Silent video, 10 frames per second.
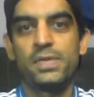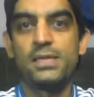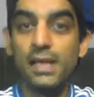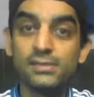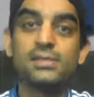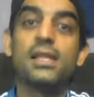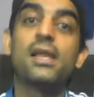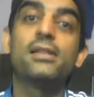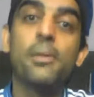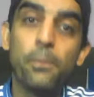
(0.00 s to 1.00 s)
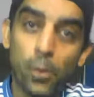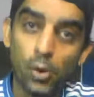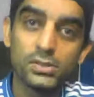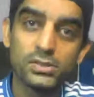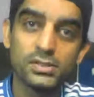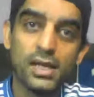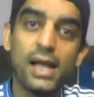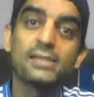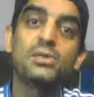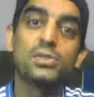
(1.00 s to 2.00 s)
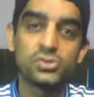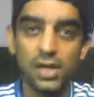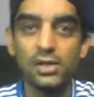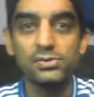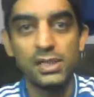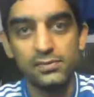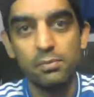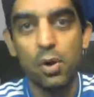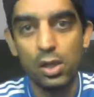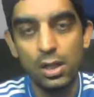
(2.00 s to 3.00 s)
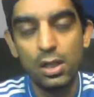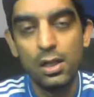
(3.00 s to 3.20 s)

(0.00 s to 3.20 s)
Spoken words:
Yes, he hit the post as he was trying to save the ball.